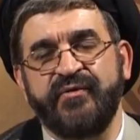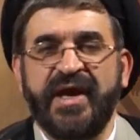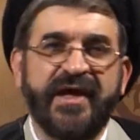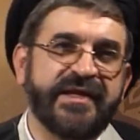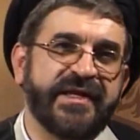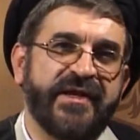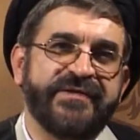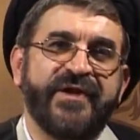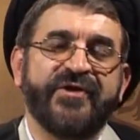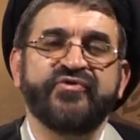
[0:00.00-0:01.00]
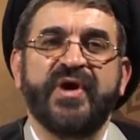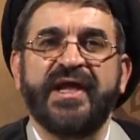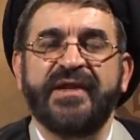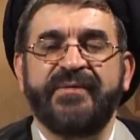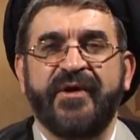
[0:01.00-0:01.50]
We ask Allah to
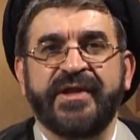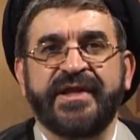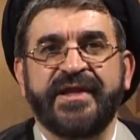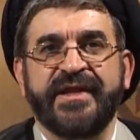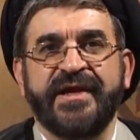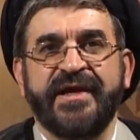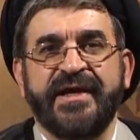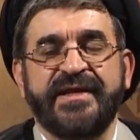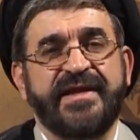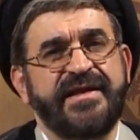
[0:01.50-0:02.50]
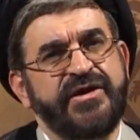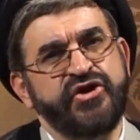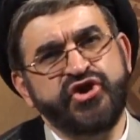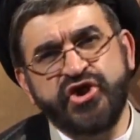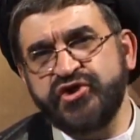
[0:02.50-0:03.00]
help us that
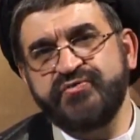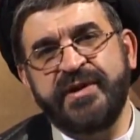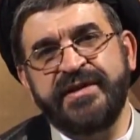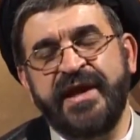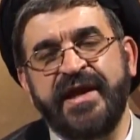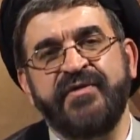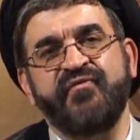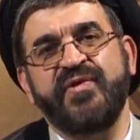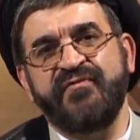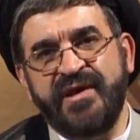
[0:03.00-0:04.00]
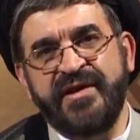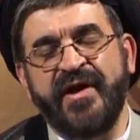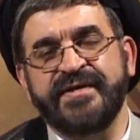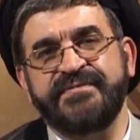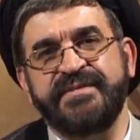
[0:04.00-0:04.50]
in Judgment Day we will
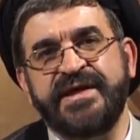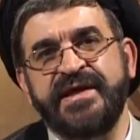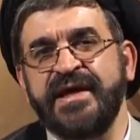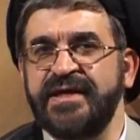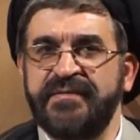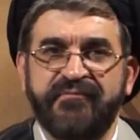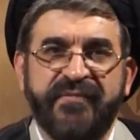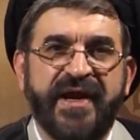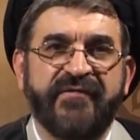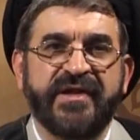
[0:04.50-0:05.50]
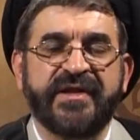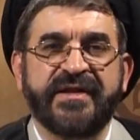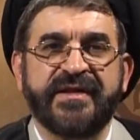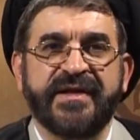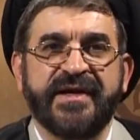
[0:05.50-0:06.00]
not be
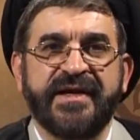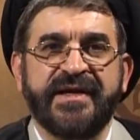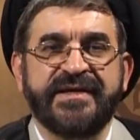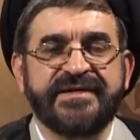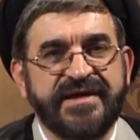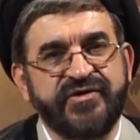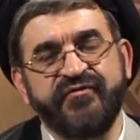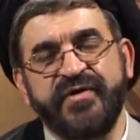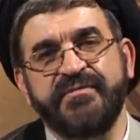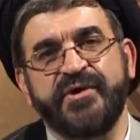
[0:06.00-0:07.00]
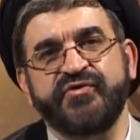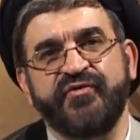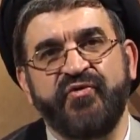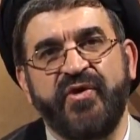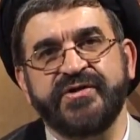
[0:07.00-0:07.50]
embarrassed. Thank you very much
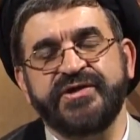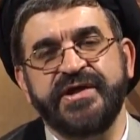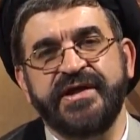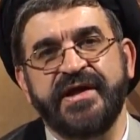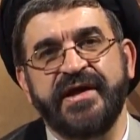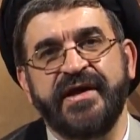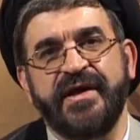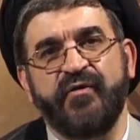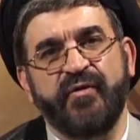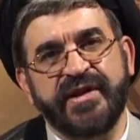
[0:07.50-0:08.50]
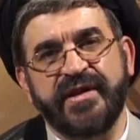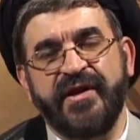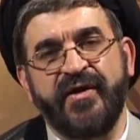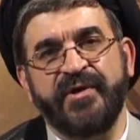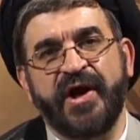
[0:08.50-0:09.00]
for watching.
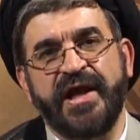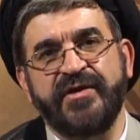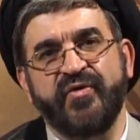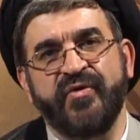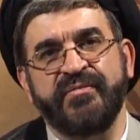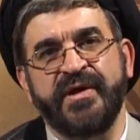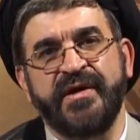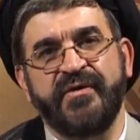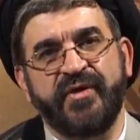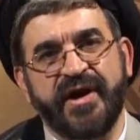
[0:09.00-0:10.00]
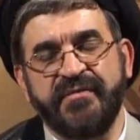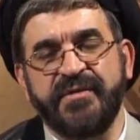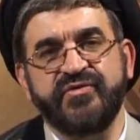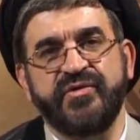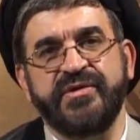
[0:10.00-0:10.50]
Wassalamu alaikum wa
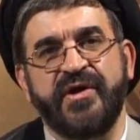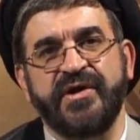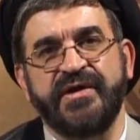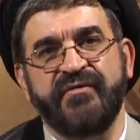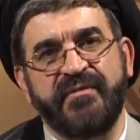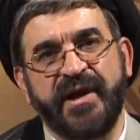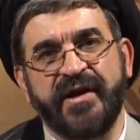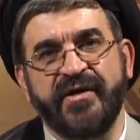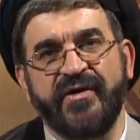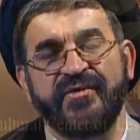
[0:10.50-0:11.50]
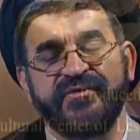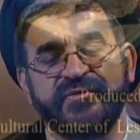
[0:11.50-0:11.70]
rahmatullahi wa barakatuh.